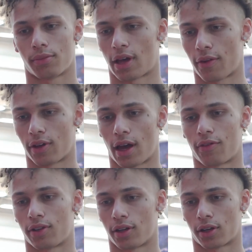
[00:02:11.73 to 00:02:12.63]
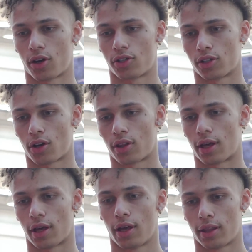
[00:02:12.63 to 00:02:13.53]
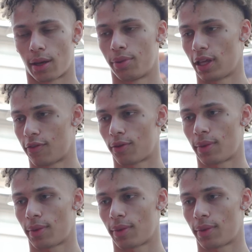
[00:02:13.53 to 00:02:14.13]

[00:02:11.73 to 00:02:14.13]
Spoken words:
having the coaches know that they believe